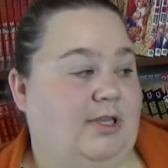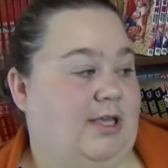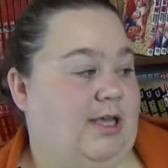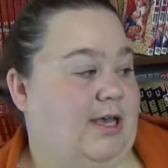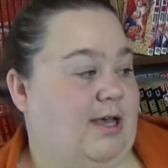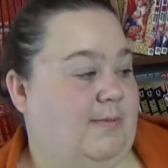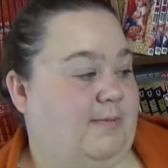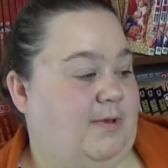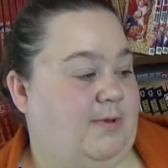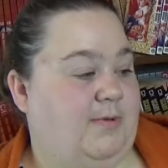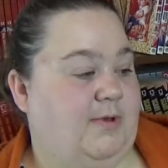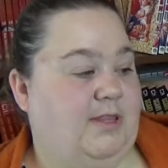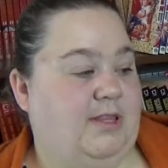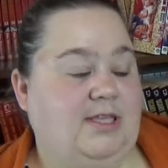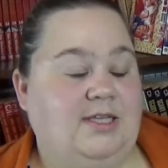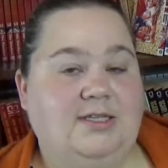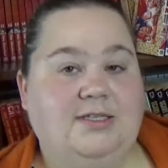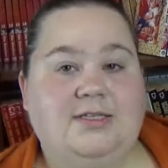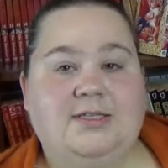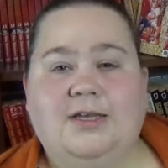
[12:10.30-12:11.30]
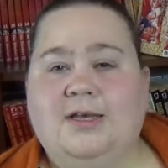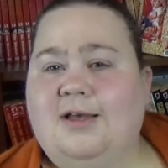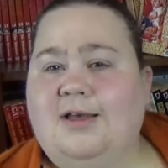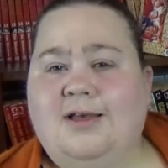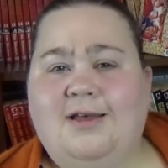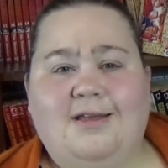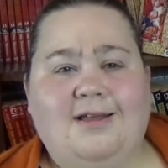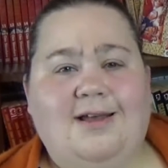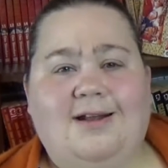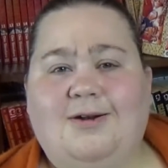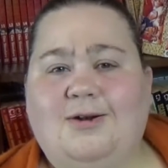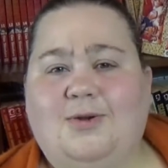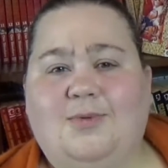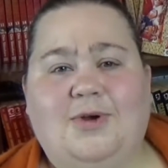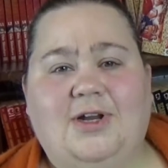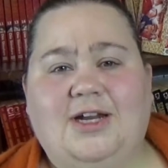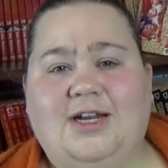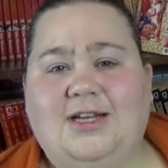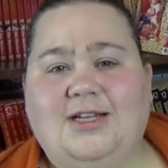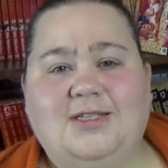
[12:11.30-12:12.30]
happy with these. I don't know
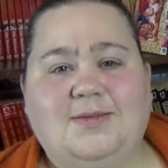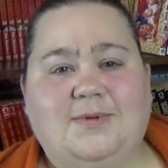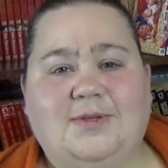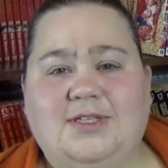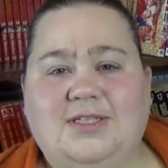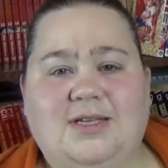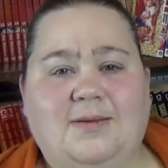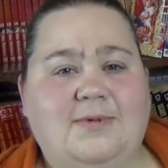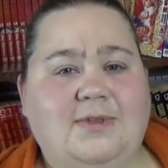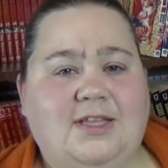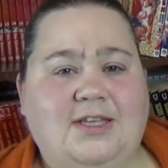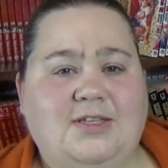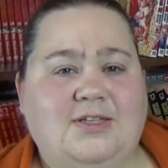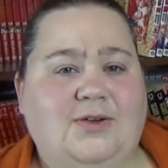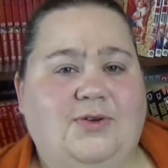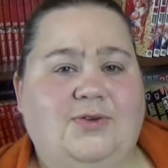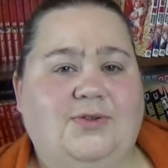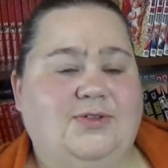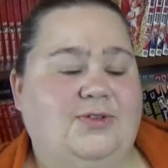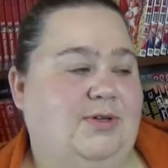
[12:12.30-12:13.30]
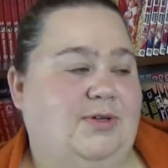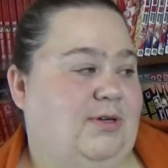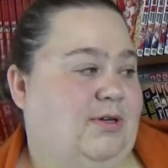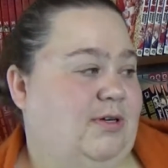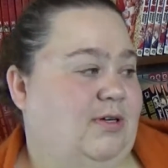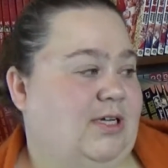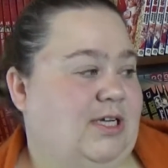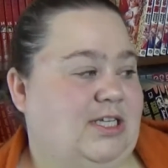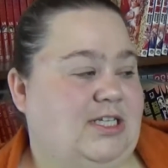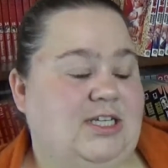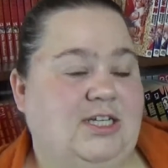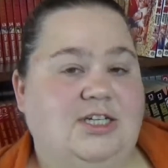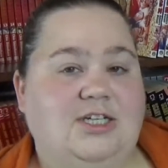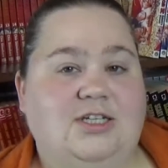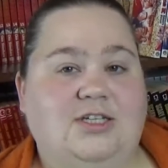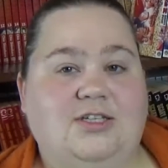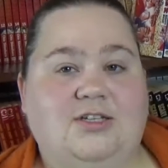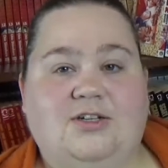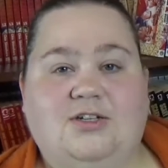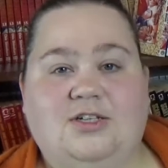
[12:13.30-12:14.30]
what it is, but some of these older
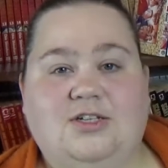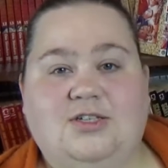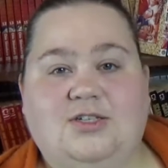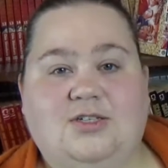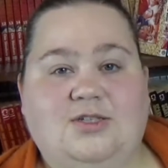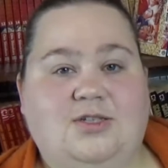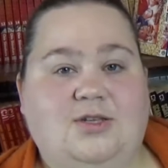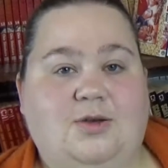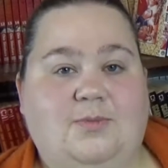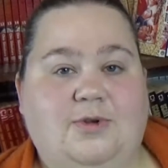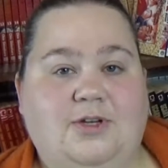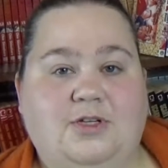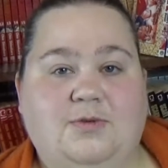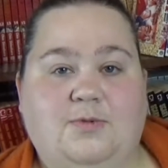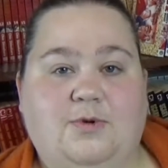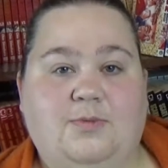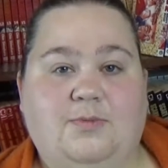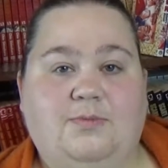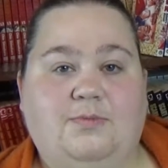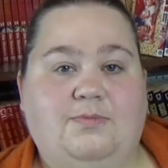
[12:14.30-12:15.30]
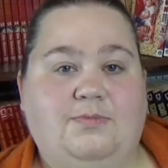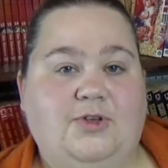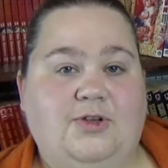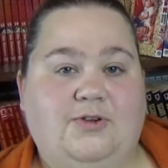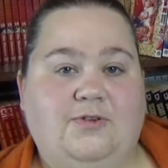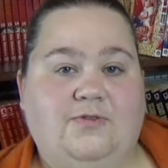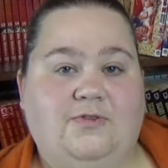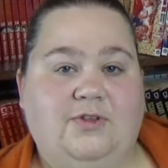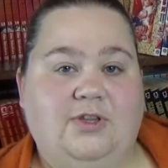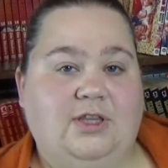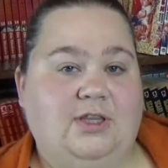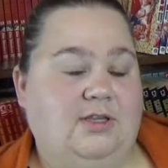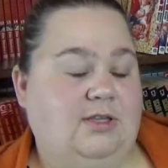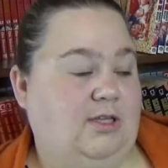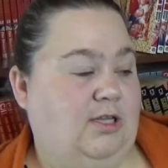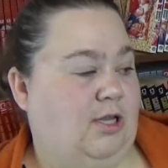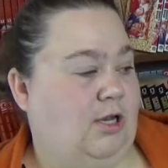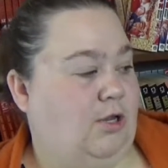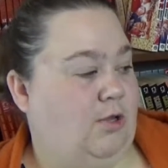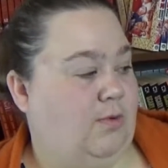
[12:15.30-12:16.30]
editions are just so much more beautiful
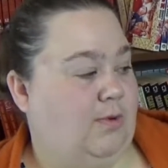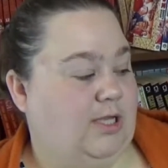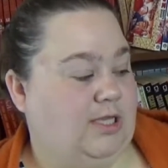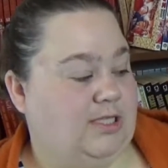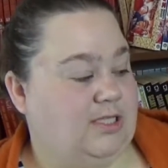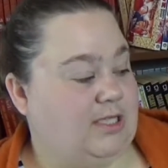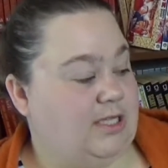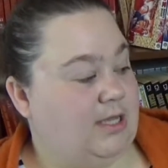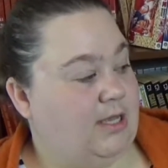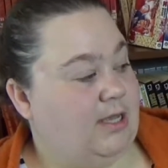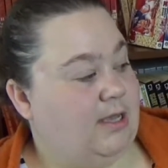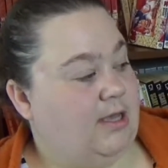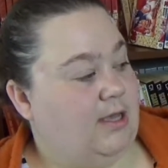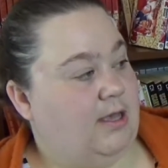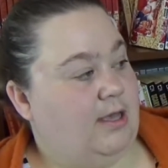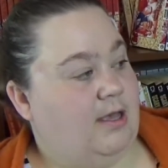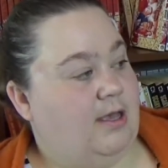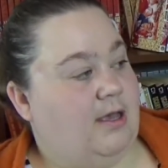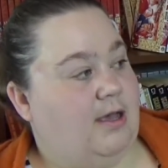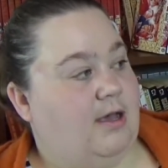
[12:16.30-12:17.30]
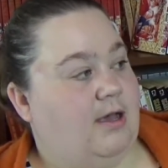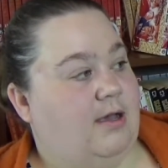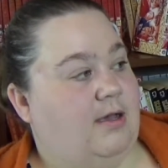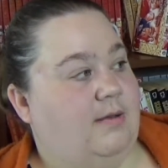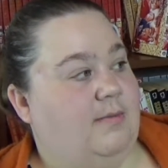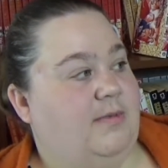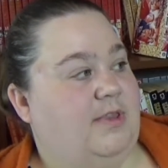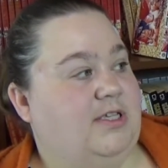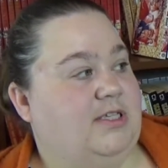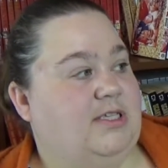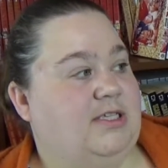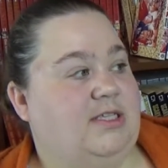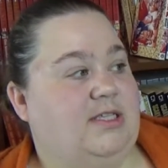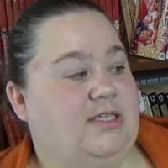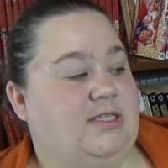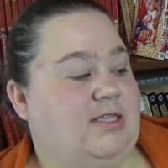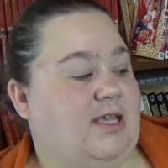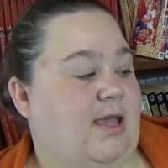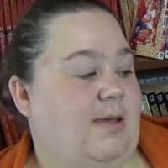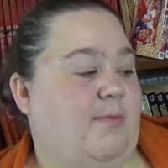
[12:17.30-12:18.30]
than the new ones. This is the
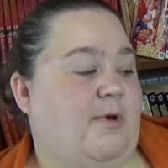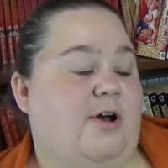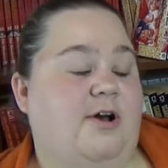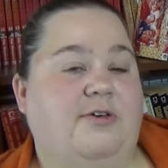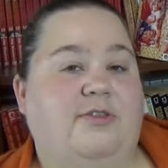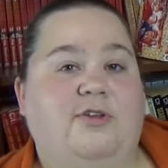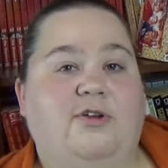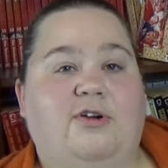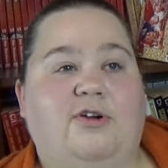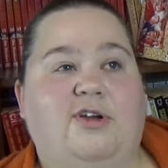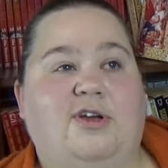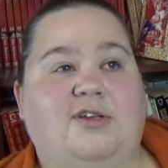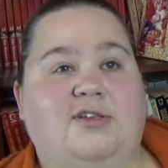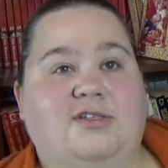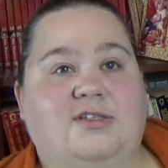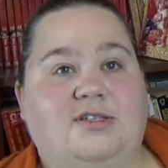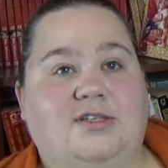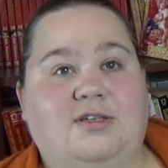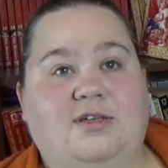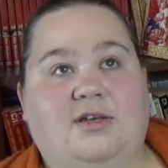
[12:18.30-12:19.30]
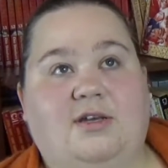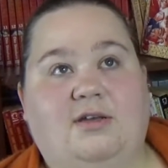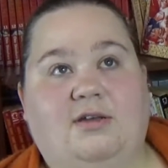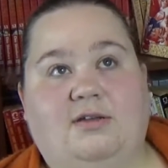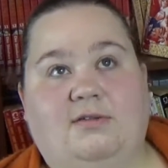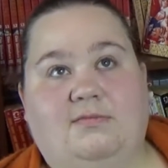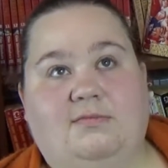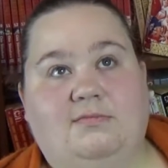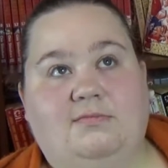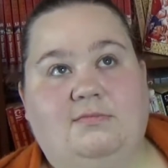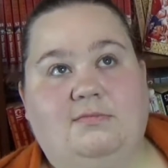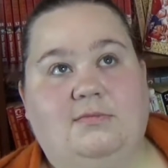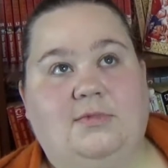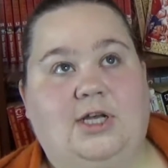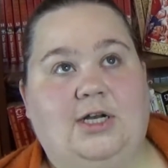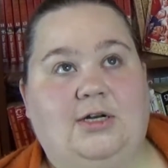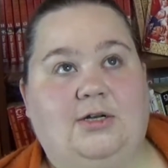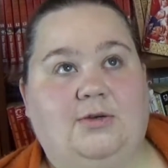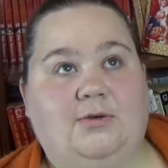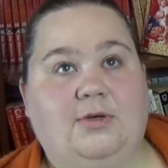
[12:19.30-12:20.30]
same author as, I
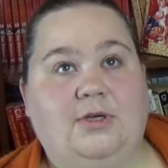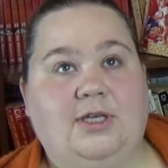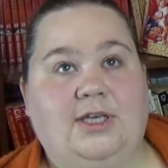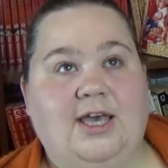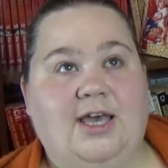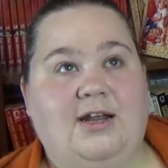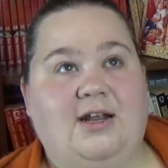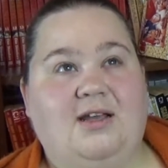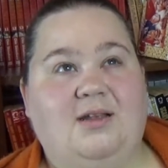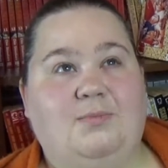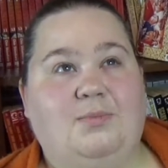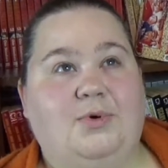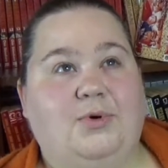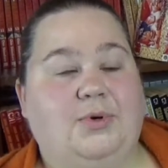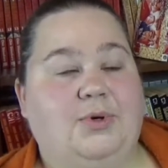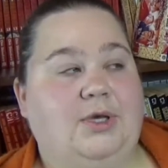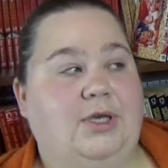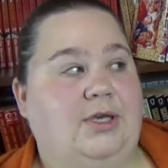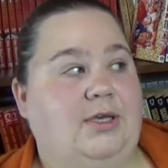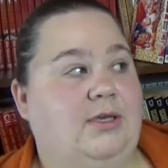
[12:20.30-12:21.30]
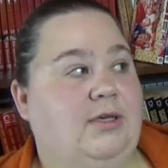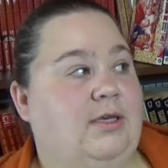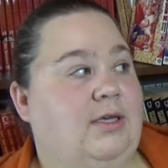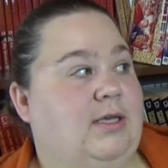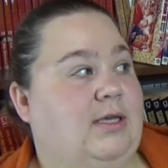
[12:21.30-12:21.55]
don't know, Cat-Eyed Boy